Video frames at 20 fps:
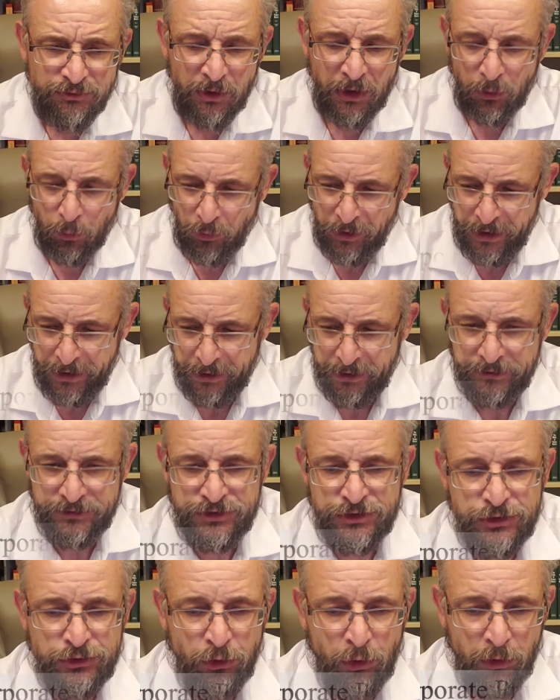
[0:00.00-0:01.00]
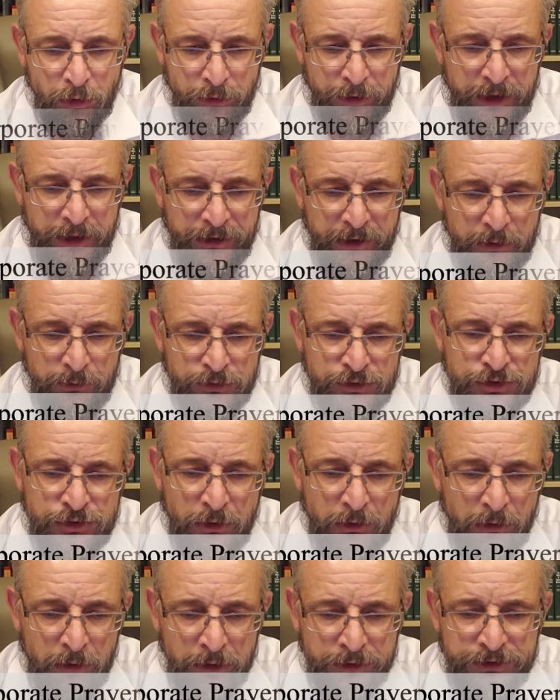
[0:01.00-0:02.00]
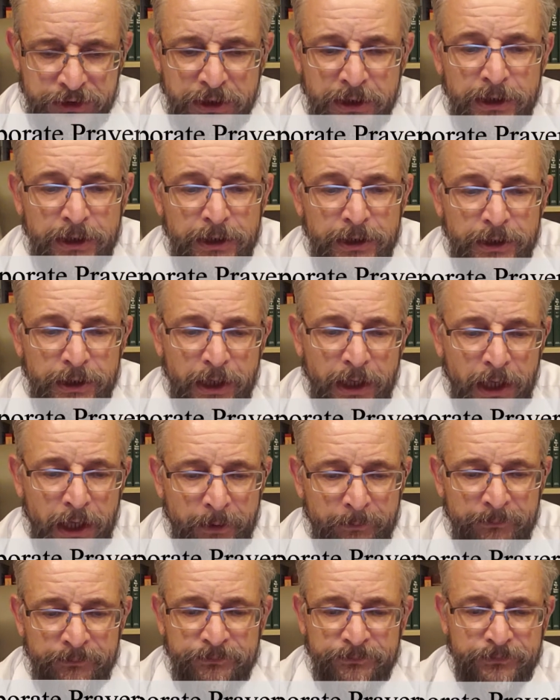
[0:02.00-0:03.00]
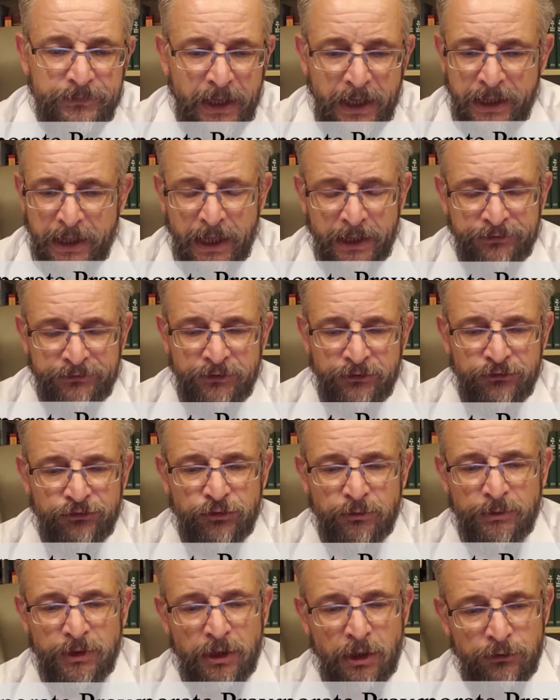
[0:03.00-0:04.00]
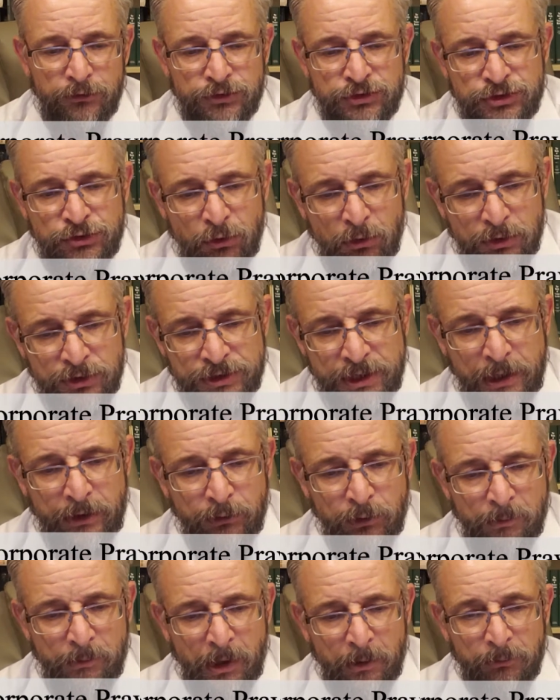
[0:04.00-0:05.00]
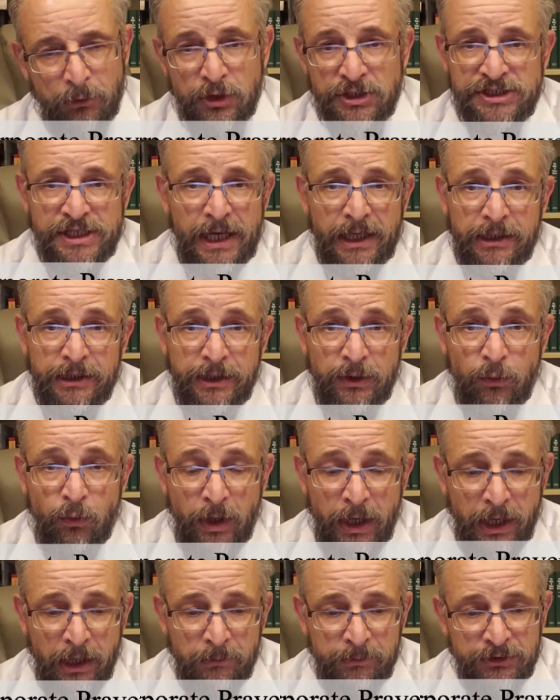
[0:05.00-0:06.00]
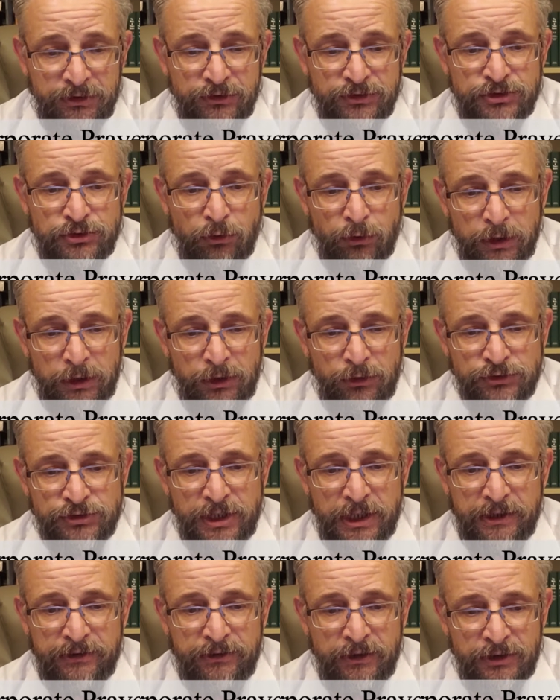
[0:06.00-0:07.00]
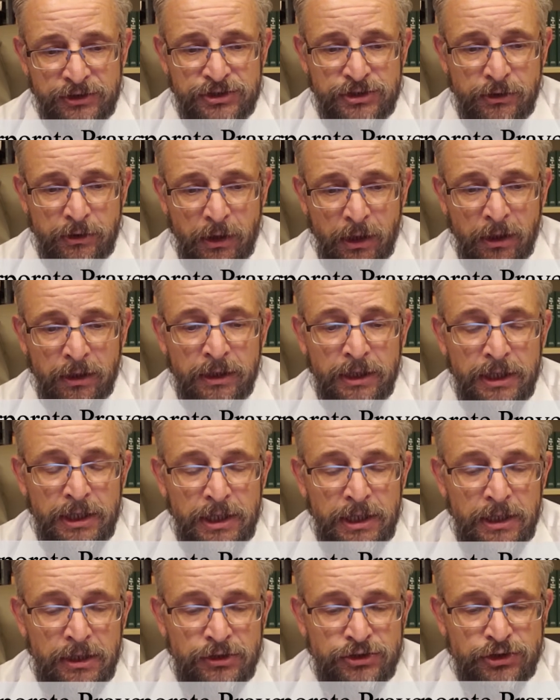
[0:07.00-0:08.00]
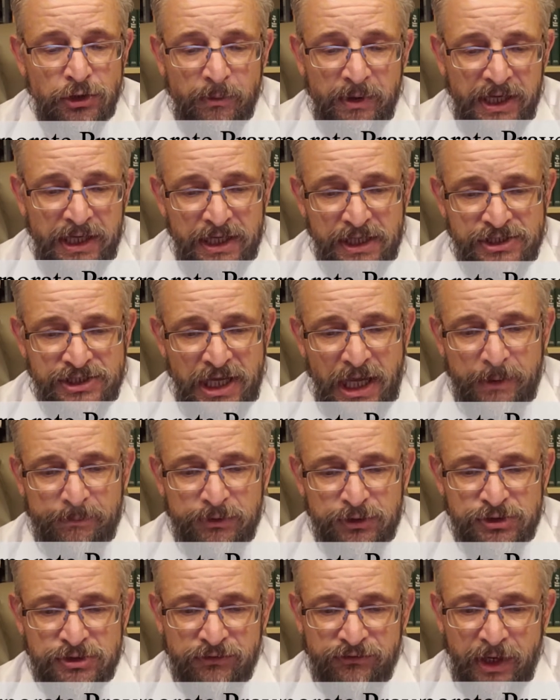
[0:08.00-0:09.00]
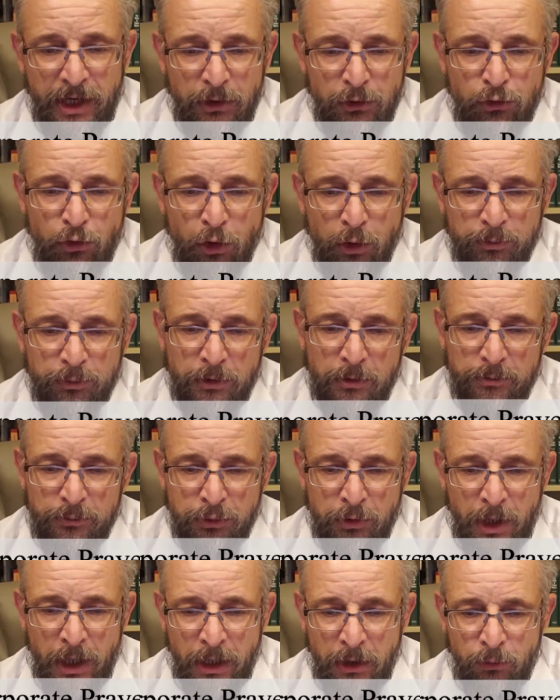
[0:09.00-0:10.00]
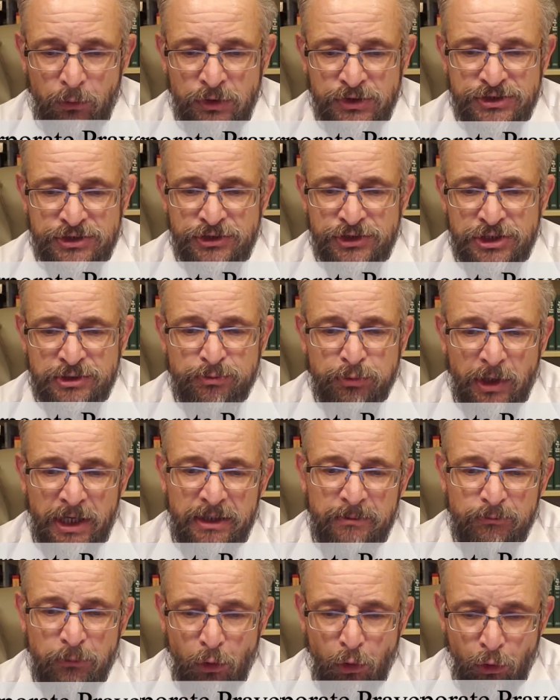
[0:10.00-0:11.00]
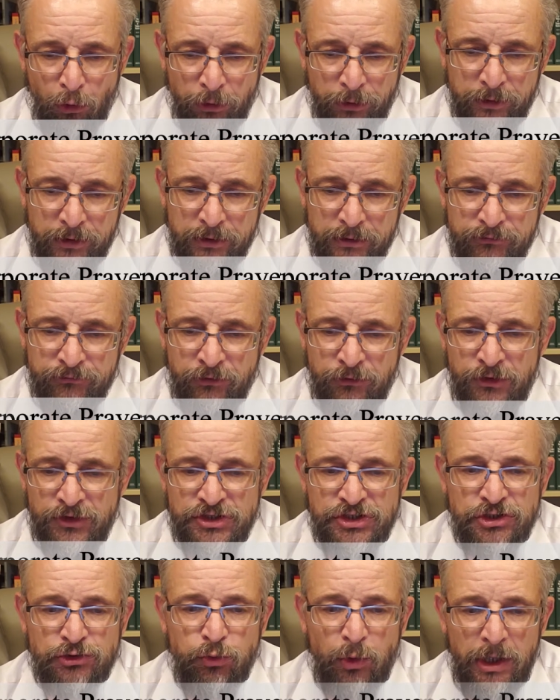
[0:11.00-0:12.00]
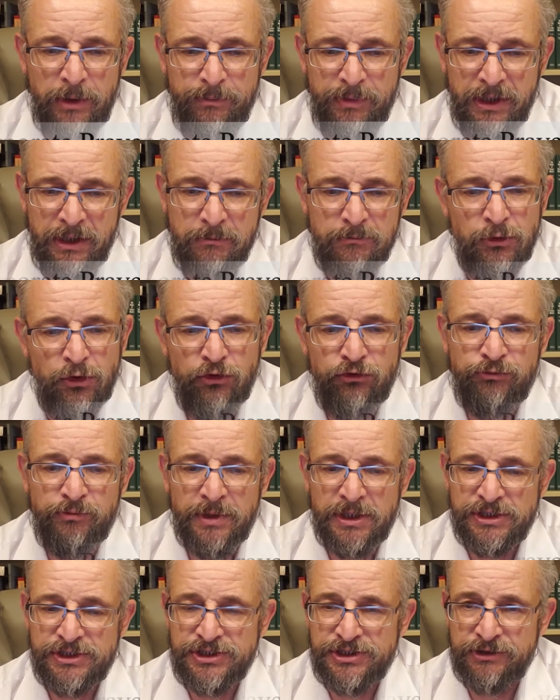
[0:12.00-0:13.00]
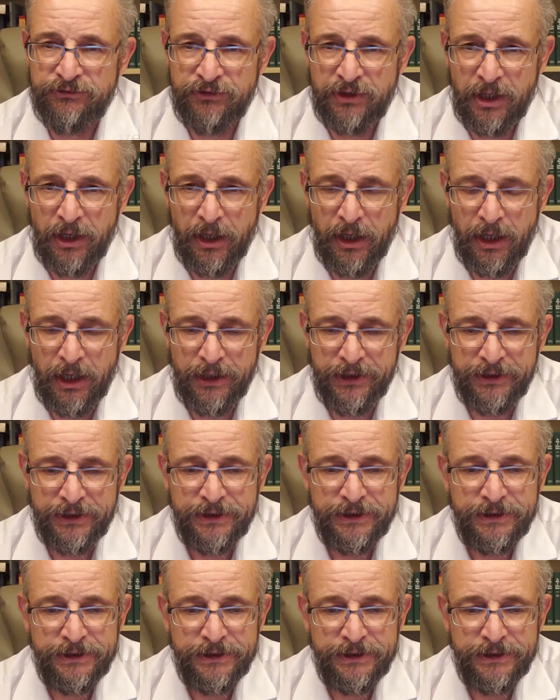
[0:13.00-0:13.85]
want to read a story that was told. Um, I got this from another source. I don't remember exactly where, but the story goes like this There are so many examples of how corporate prayer was the springboard for the sweeping movements of God.